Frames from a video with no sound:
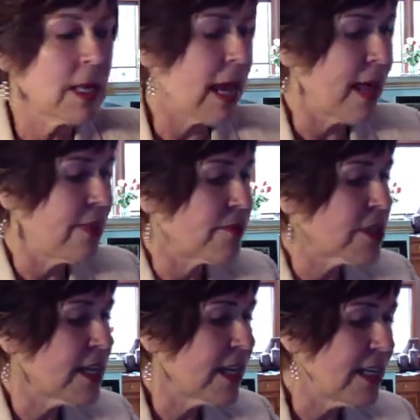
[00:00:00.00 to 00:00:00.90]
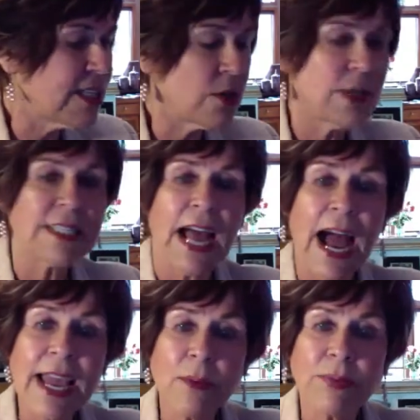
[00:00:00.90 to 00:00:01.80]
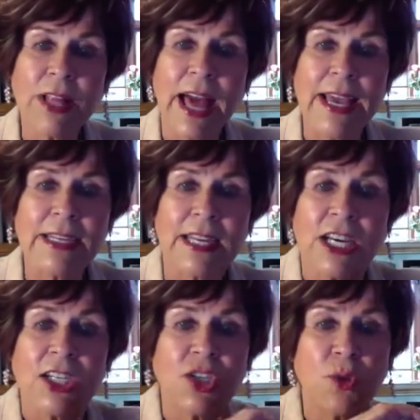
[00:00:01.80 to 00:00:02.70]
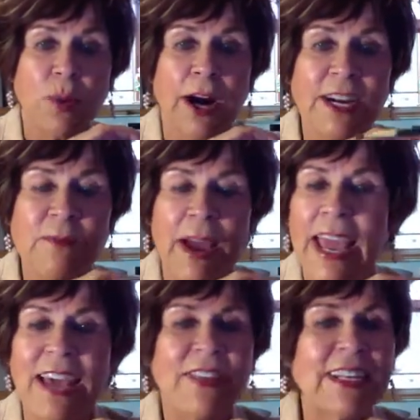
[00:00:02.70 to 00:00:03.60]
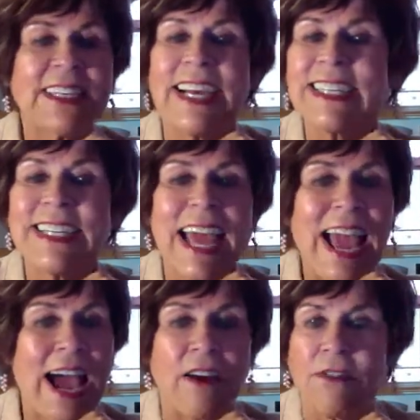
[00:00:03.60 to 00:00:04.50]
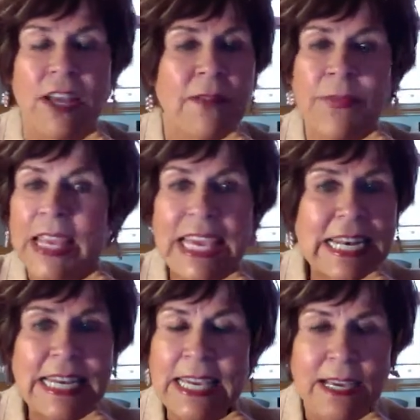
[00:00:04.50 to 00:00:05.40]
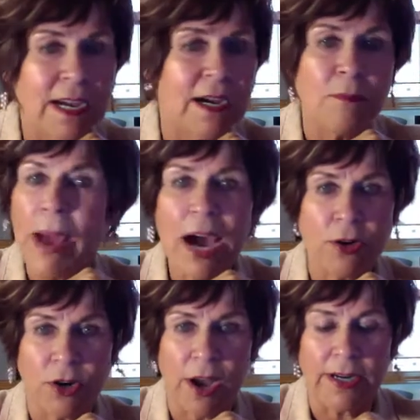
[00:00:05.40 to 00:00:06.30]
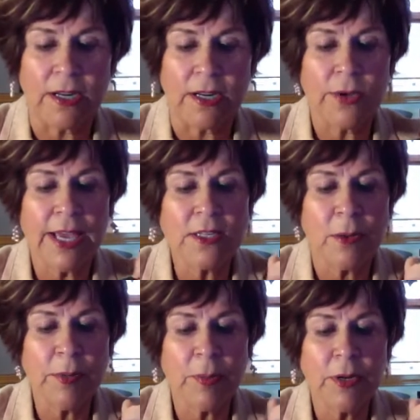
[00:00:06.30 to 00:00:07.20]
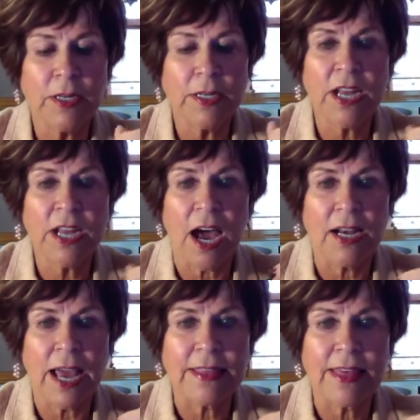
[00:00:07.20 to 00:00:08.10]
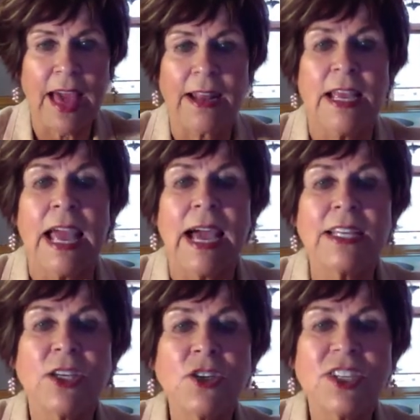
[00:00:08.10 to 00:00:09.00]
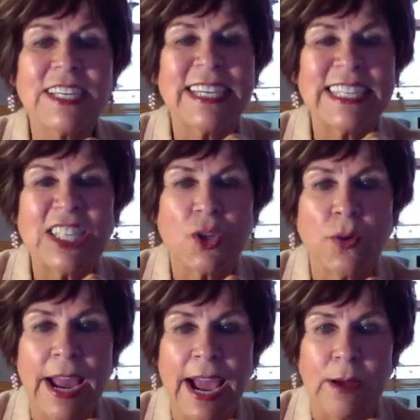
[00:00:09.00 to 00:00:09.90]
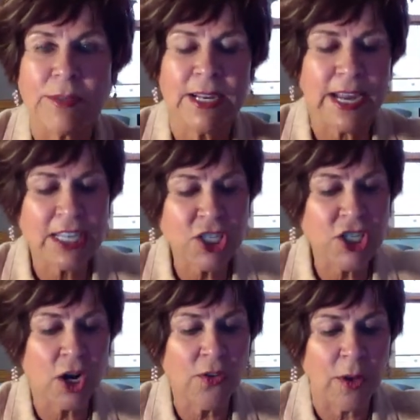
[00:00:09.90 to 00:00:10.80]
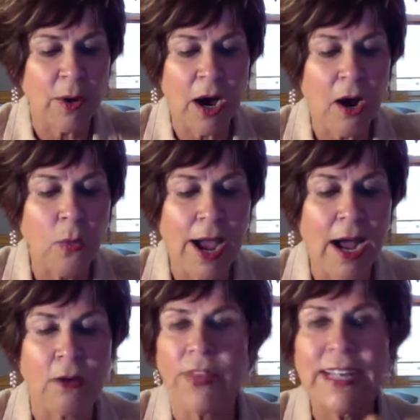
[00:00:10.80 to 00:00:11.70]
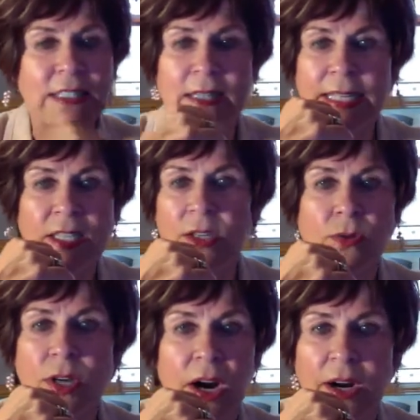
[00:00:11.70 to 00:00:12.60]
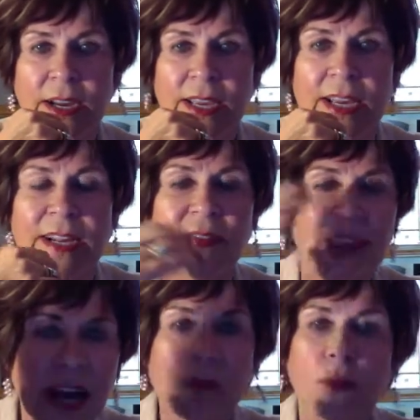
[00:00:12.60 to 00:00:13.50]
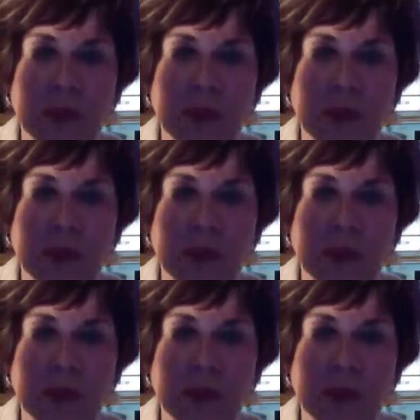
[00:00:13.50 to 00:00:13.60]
and the first thing I do is I apply it to part of my hand that doesn't have any powder on it. Okay, so I'm going to put a little dot like that. And usually it just grabs and I can show them, oh wow, that's too dark. That